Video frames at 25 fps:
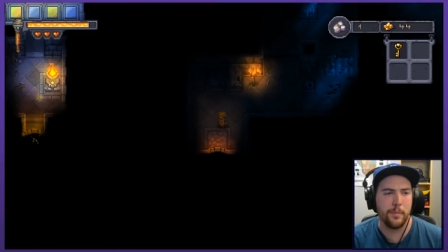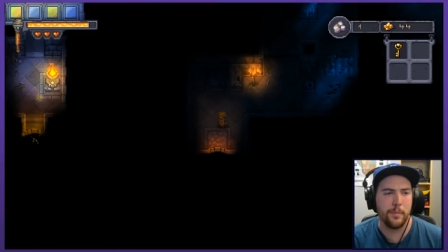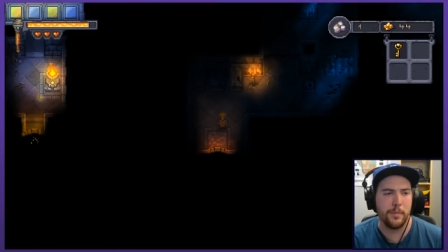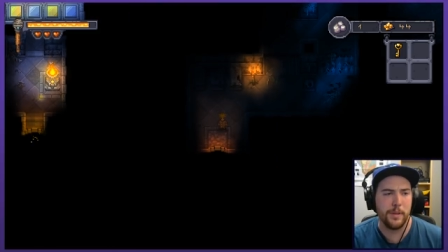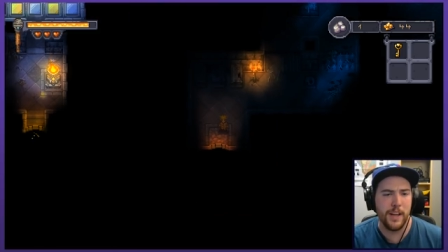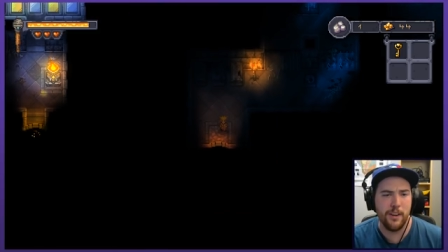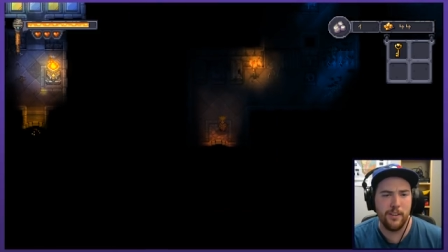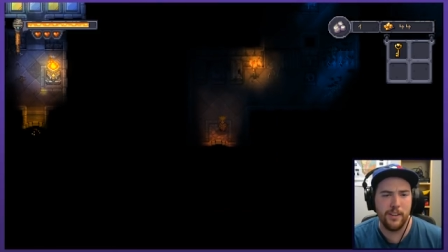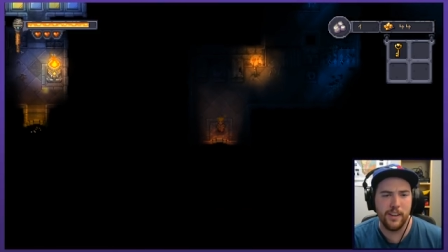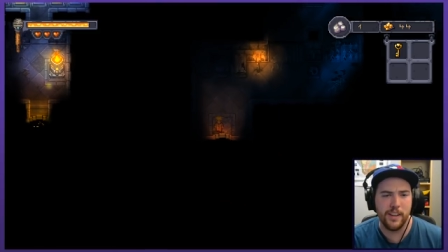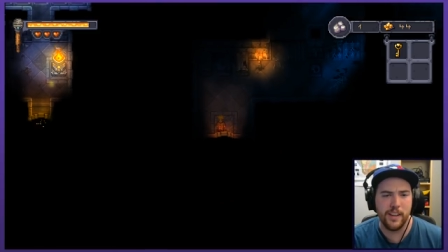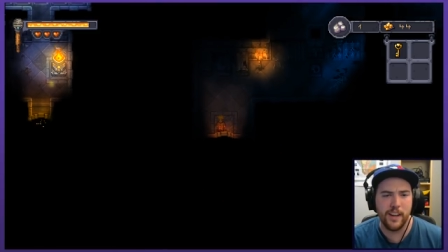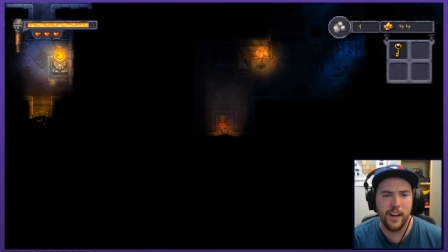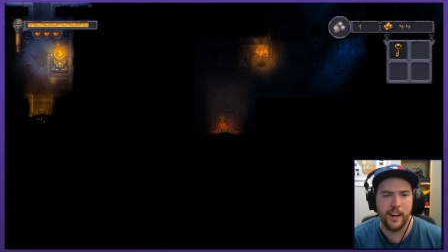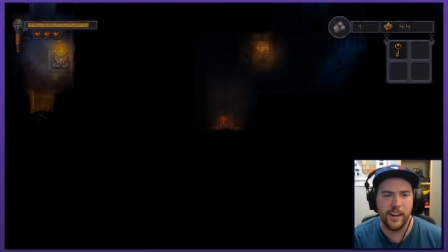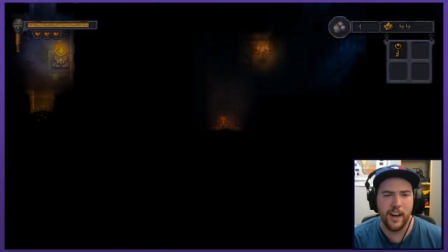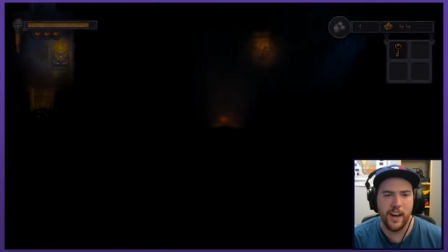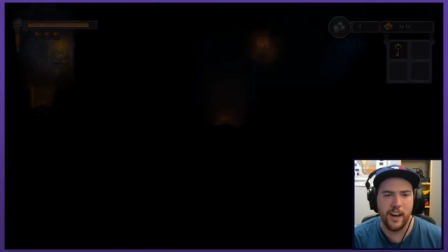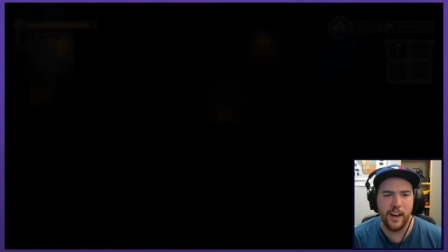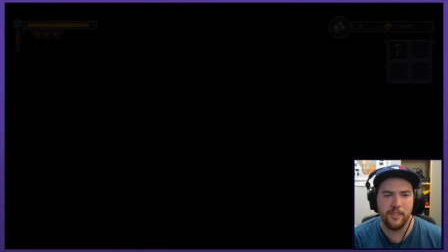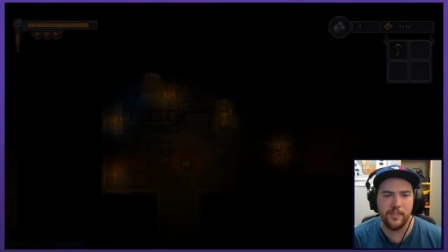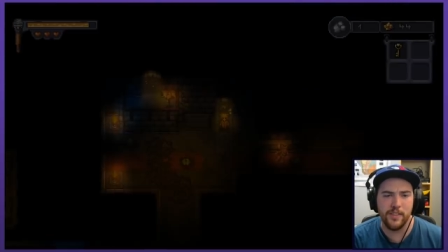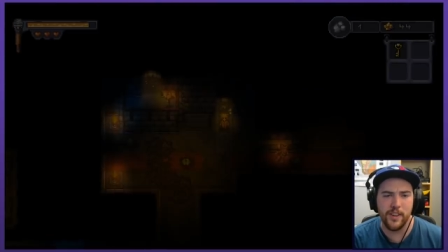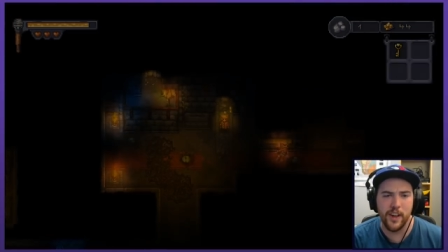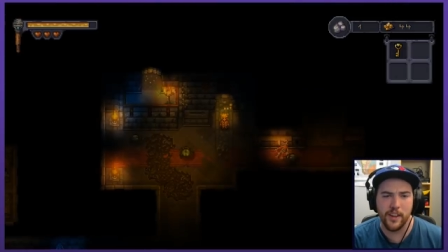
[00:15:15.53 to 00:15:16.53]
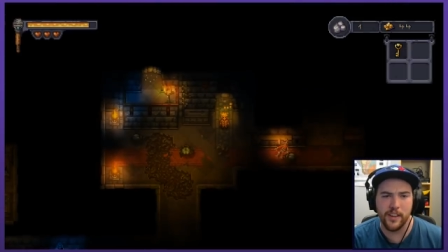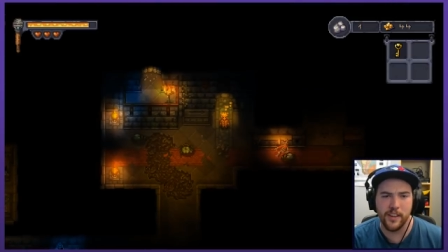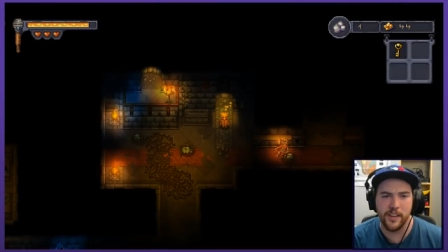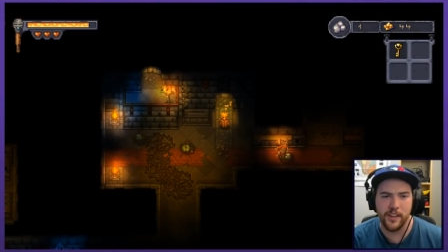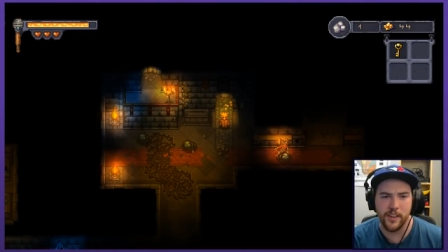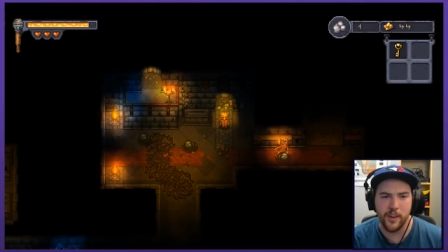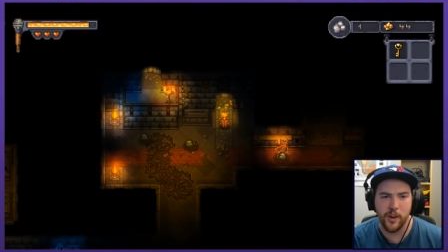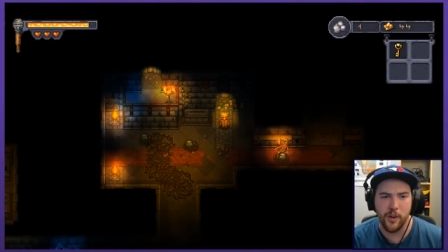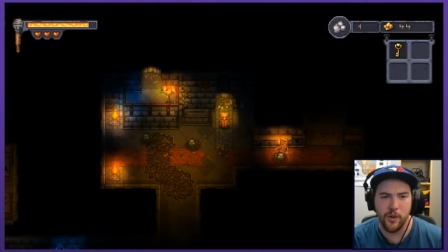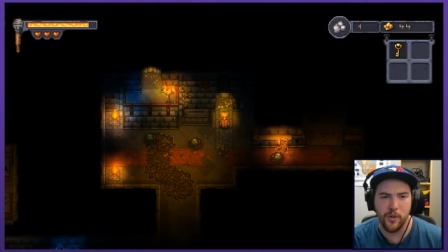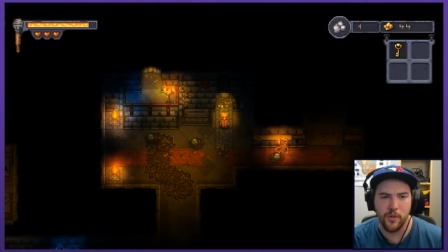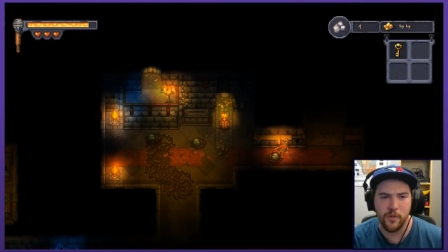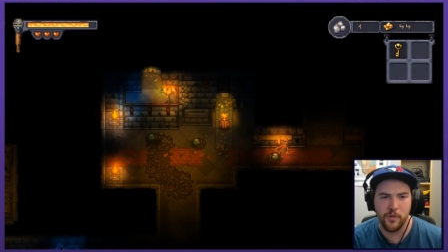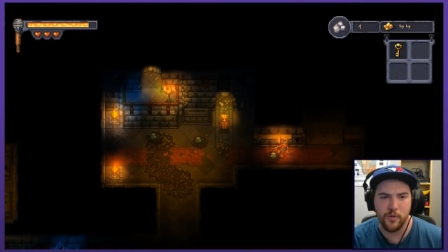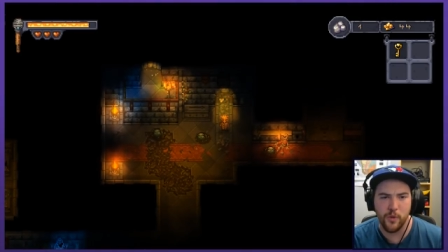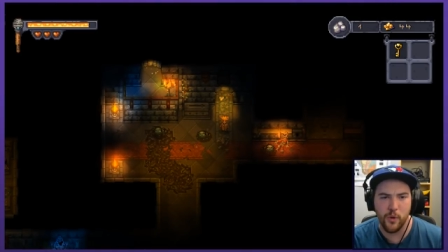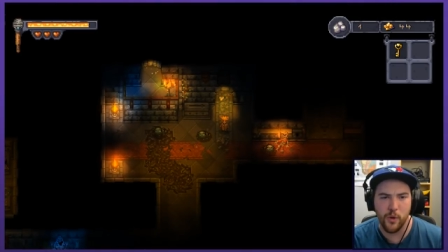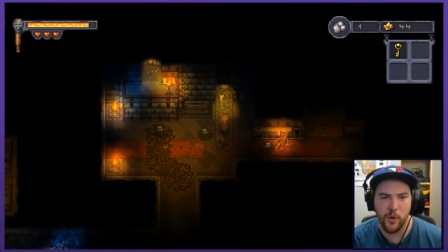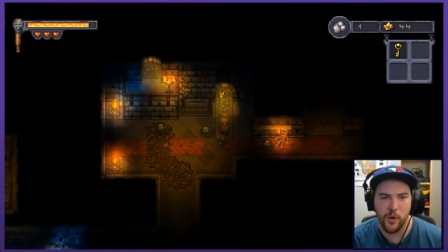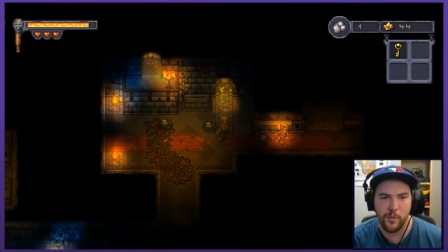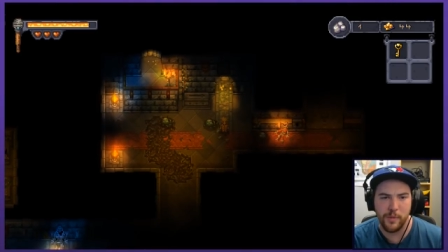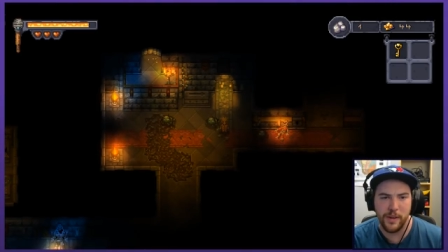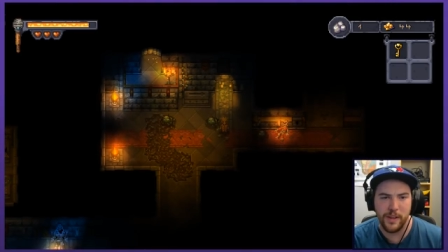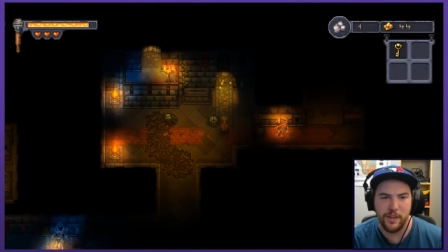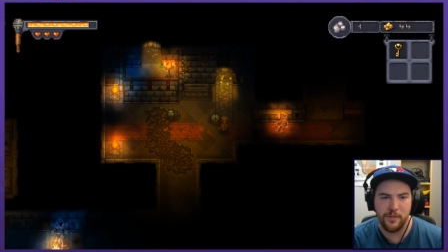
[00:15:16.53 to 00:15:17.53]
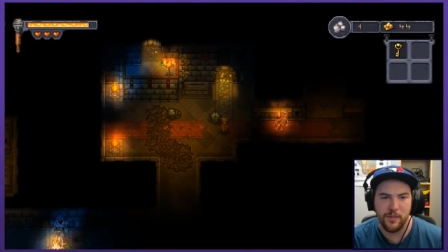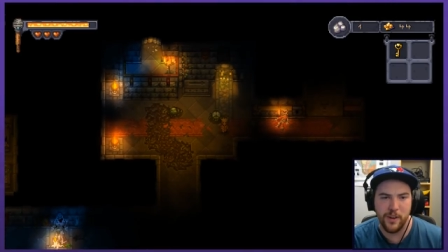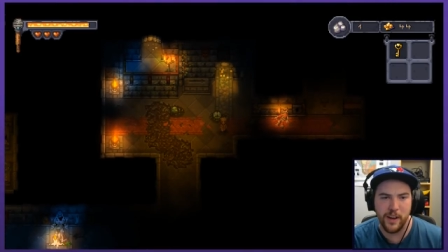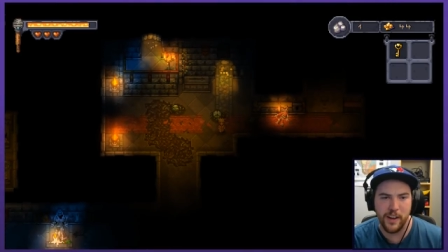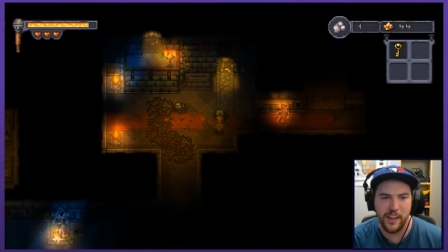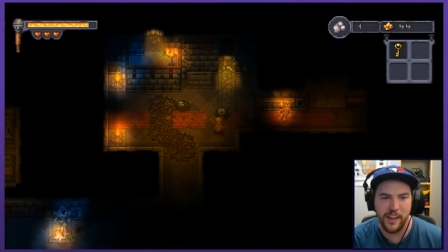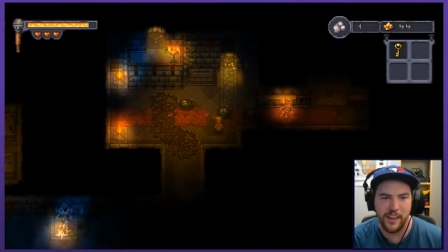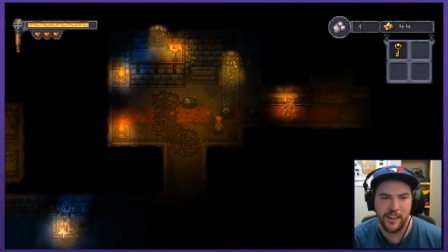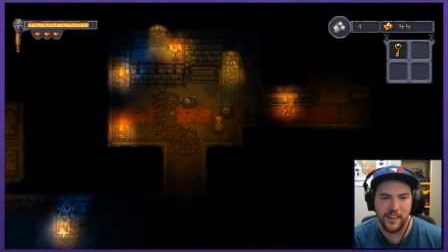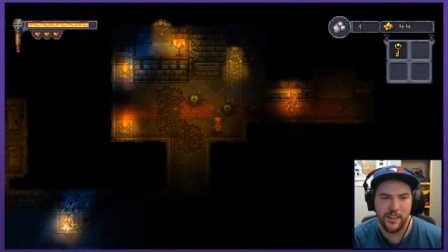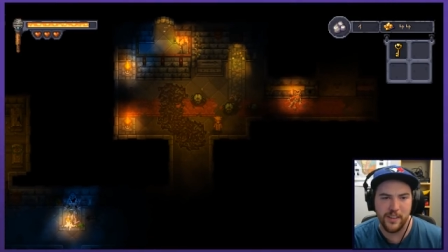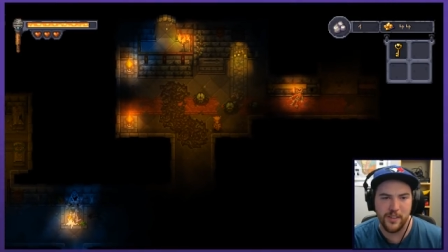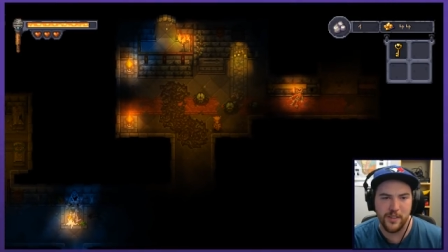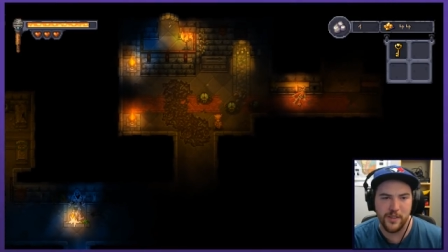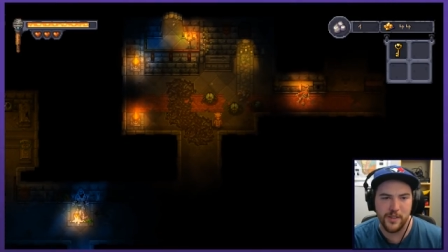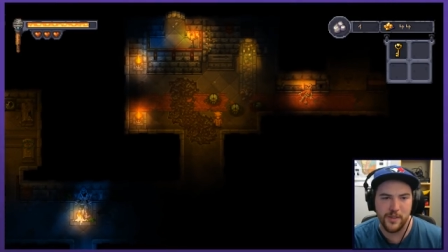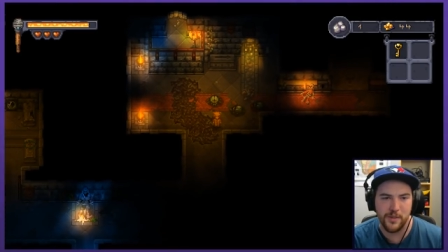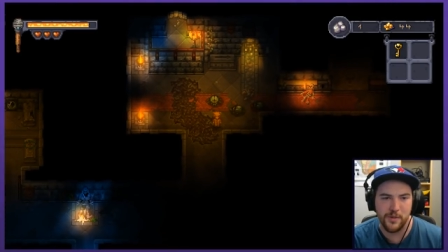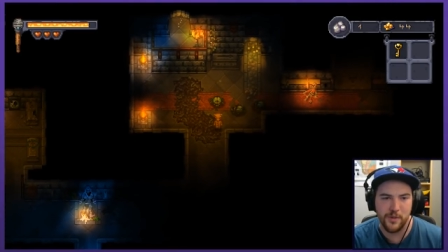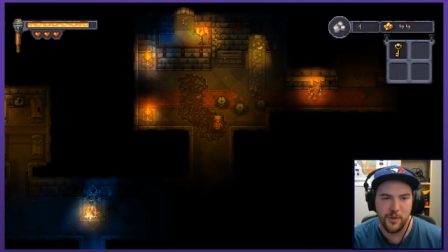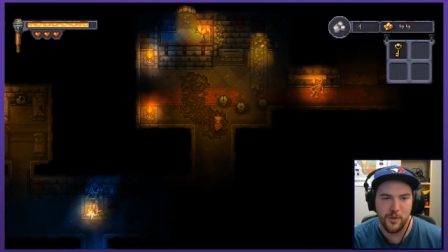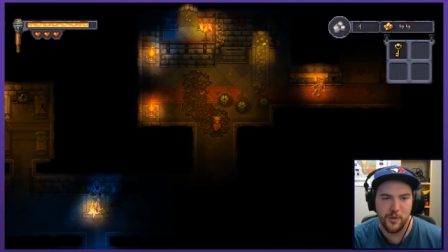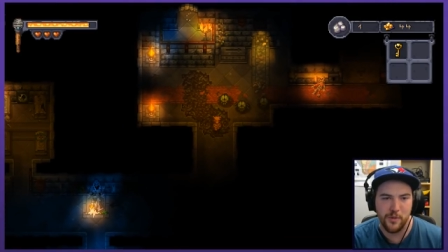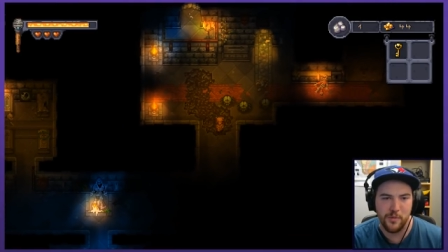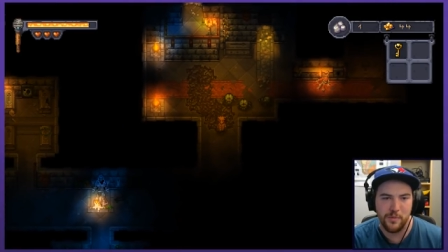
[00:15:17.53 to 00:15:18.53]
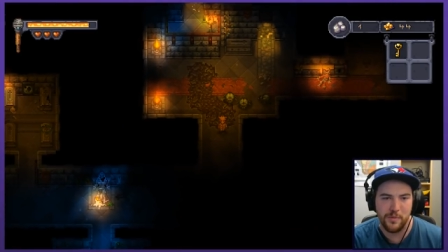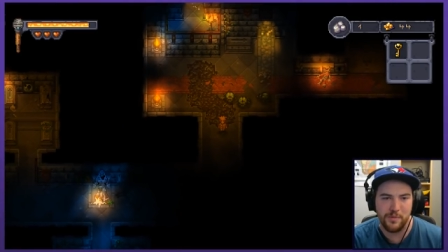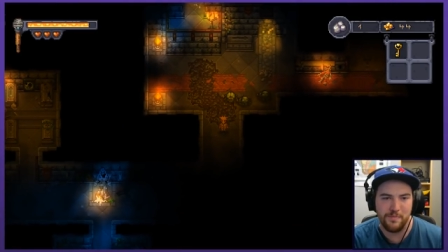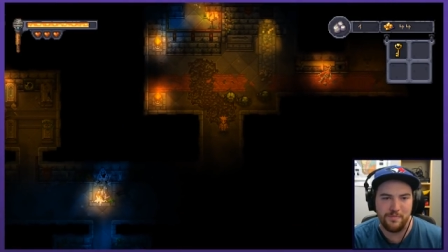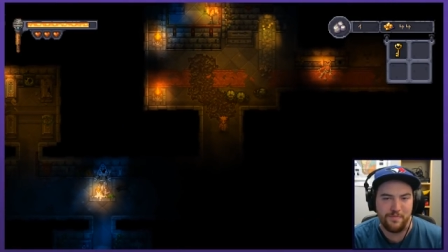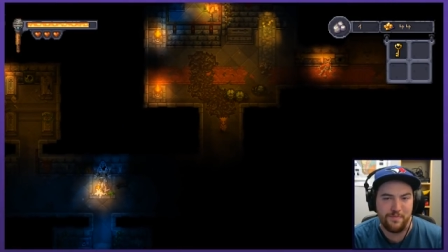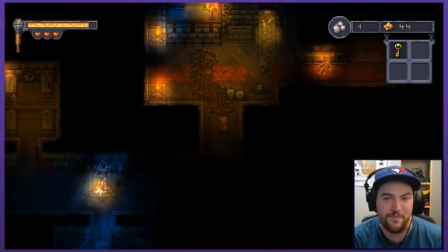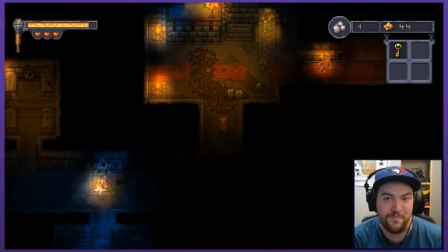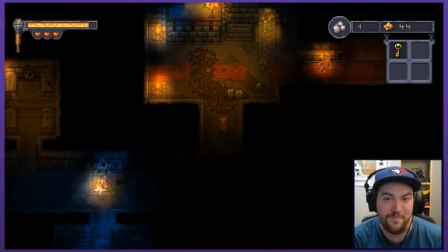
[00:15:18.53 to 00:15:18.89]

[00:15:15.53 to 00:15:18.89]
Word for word: but now I kind of have nothing going for me running into this room.